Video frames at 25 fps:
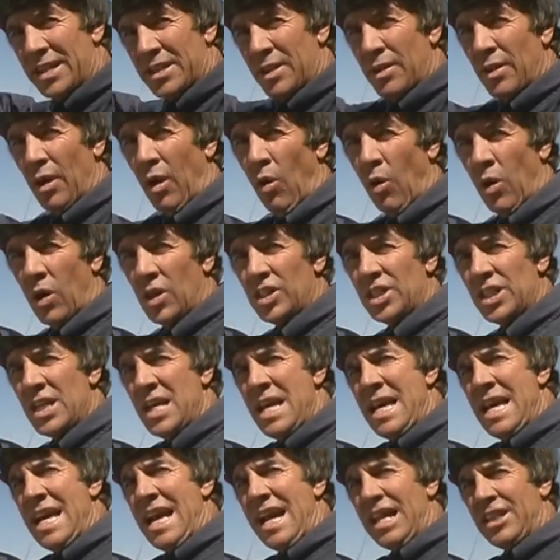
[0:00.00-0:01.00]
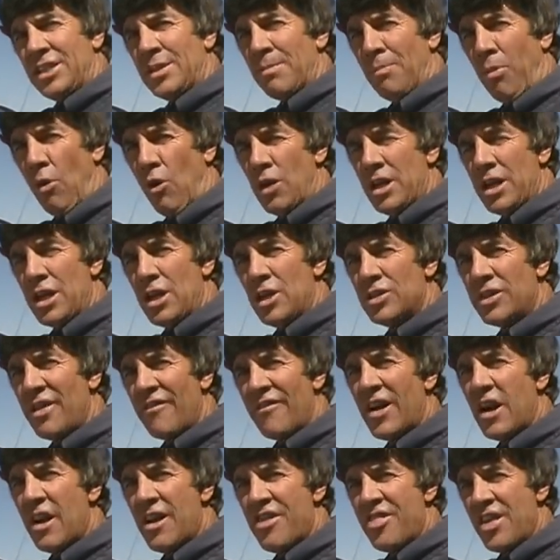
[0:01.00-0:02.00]
to the horse, it's important to use a
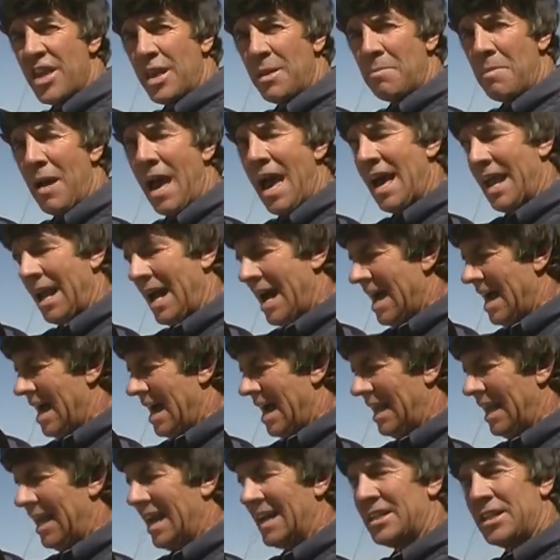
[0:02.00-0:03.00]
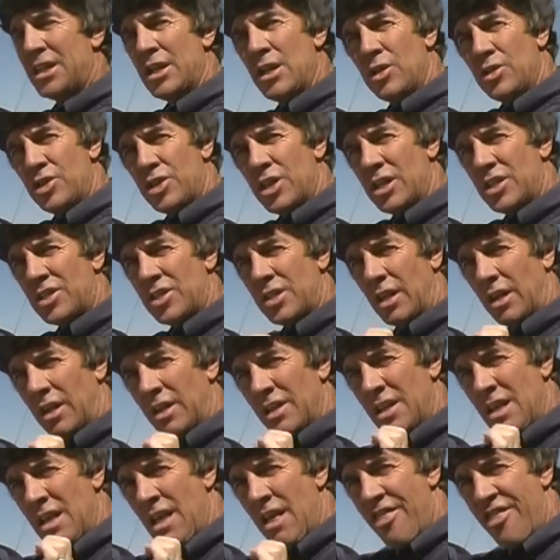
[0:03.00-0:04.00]
very thin pad. I like to use just a
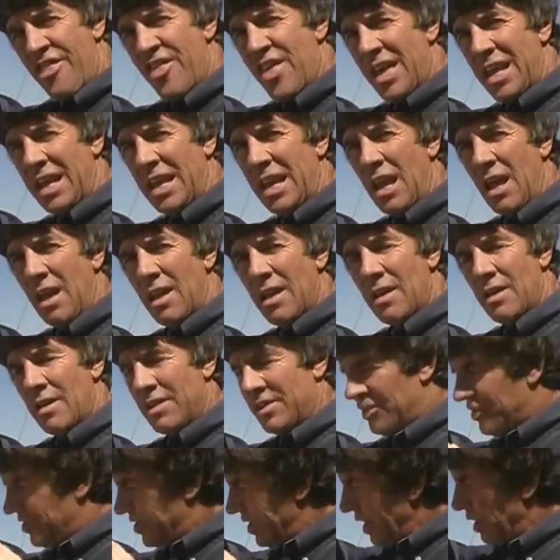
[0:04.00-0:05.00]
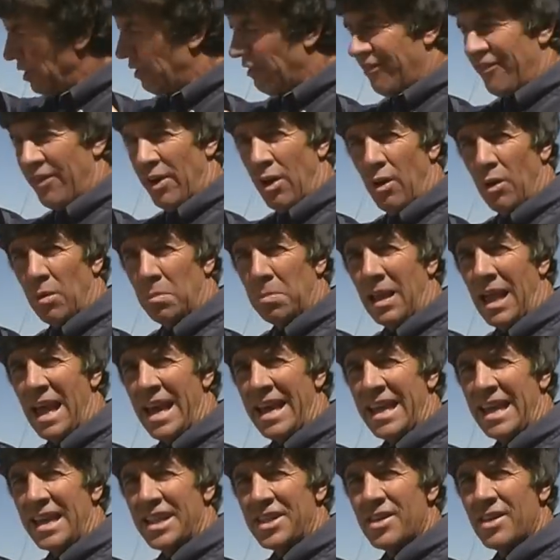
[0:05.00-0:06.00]
thin single fold
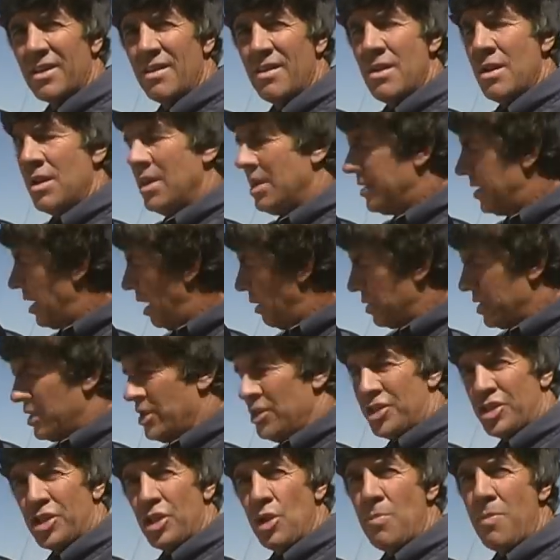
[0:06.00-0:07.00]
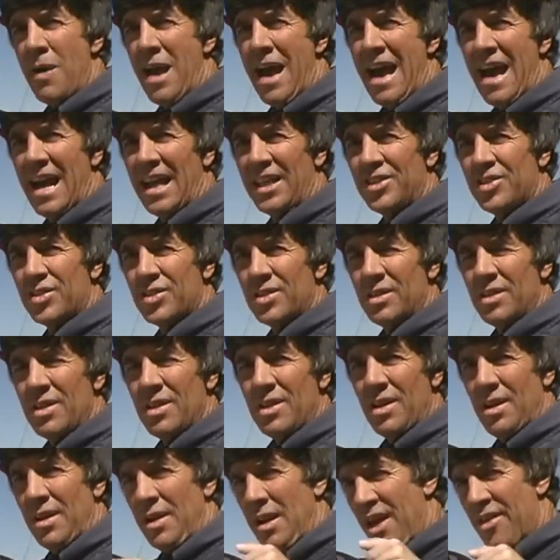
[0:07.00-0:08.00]
blanket. Don't use two pads,
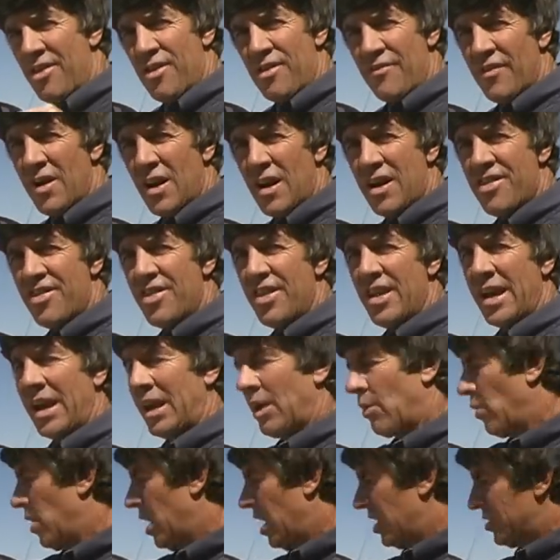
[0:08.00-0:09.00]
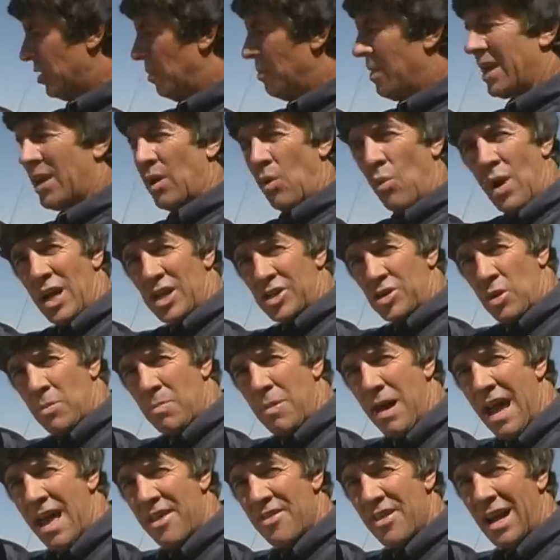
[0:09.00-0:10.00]
nothing very thick. We also make a Western
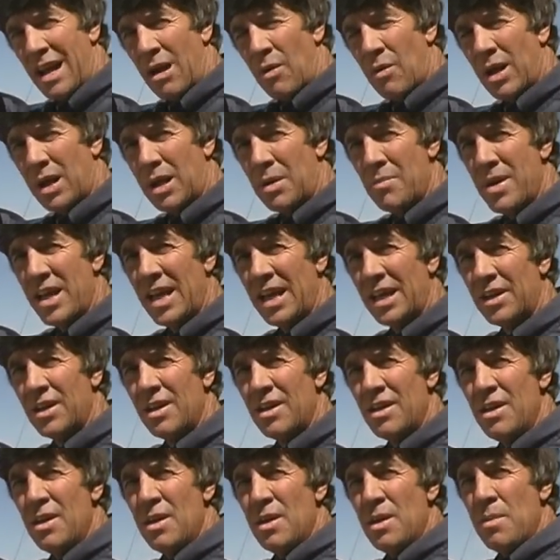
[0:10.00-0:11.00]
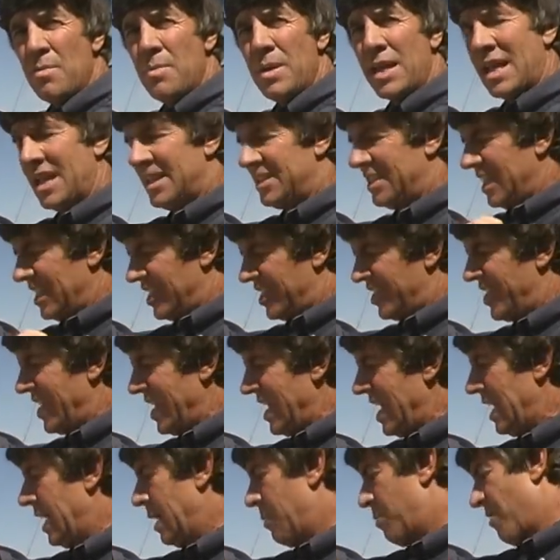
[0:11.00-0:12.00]
pad that I recommend because it's
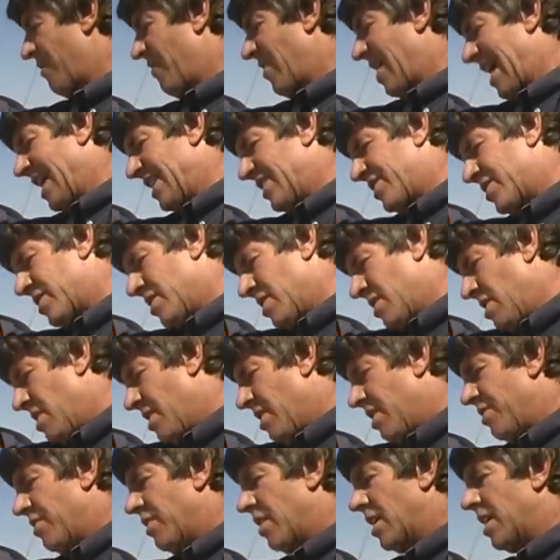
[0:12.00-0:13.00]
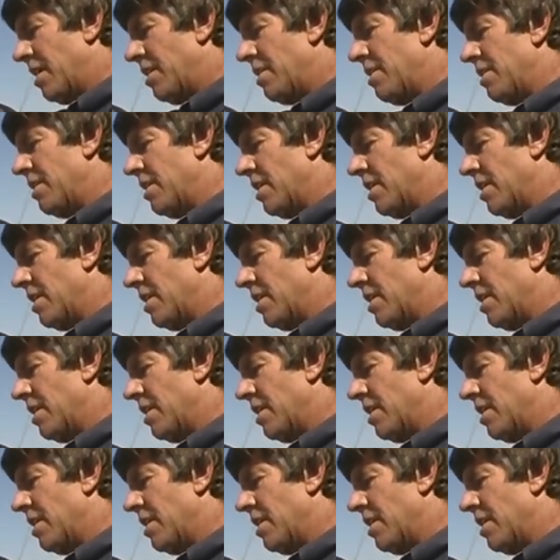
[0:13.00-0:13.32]
thin. It provides the